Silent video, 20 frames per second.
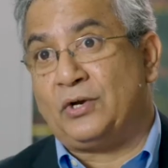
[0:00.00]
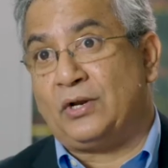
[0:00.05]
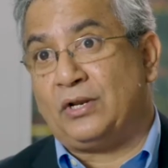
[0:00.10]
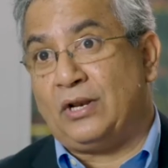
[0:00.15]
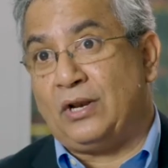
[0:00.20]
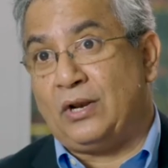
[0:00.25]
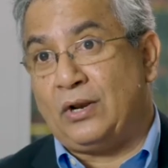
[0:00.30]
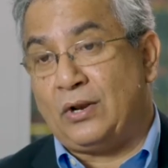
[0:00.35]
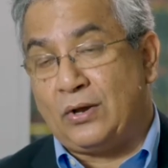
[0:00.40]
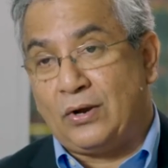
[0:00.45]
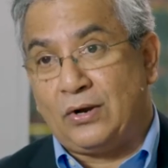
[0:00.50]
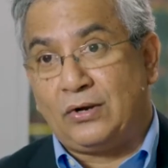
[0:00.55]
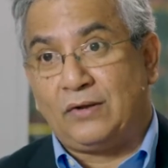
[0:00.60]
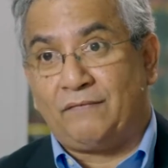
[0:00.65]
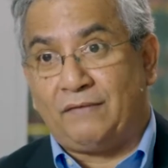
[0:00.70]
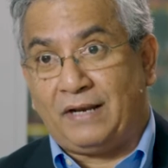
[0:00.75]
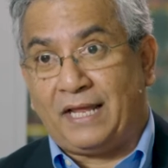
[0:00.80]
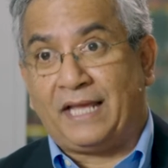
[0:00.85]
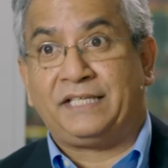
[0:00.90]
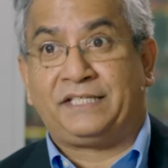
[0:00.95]
got a
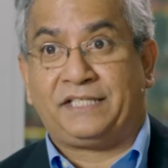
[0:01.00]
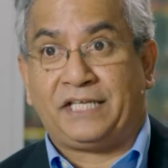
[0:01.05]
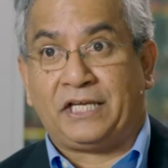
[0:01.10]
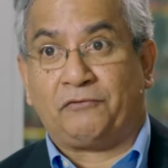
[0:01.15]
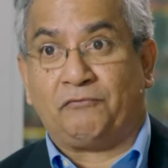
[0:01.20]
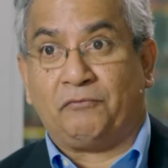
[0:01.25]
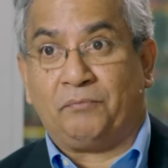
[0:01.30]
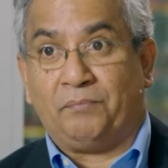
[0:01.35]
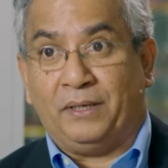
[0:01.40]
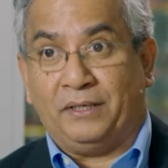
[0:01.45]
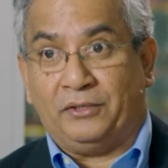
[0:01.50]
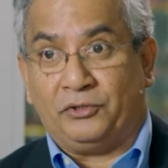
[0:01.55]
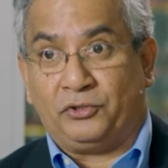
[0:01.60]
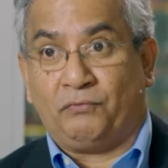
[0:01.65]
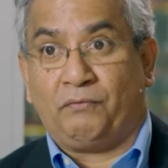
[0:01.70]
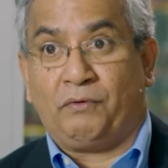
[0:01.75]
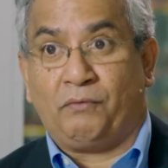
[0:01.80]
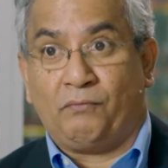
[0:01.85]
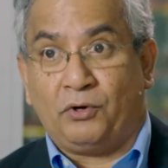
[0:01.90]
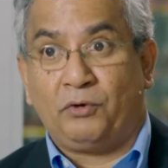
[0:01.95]
lot of legacy
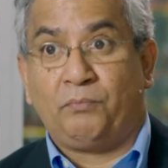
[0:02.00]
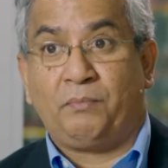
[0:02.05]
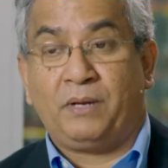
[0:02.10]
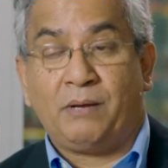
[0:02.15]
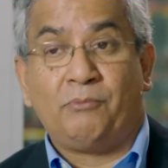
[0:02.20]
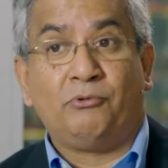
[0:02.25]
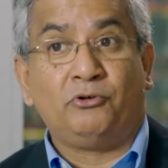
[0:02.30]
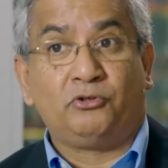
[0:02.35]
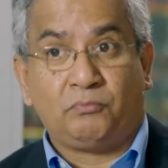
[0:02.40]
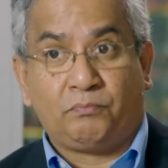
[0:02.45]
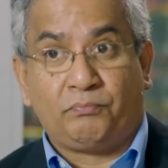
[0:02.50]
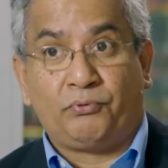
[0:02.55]
equipment, so we want to be able to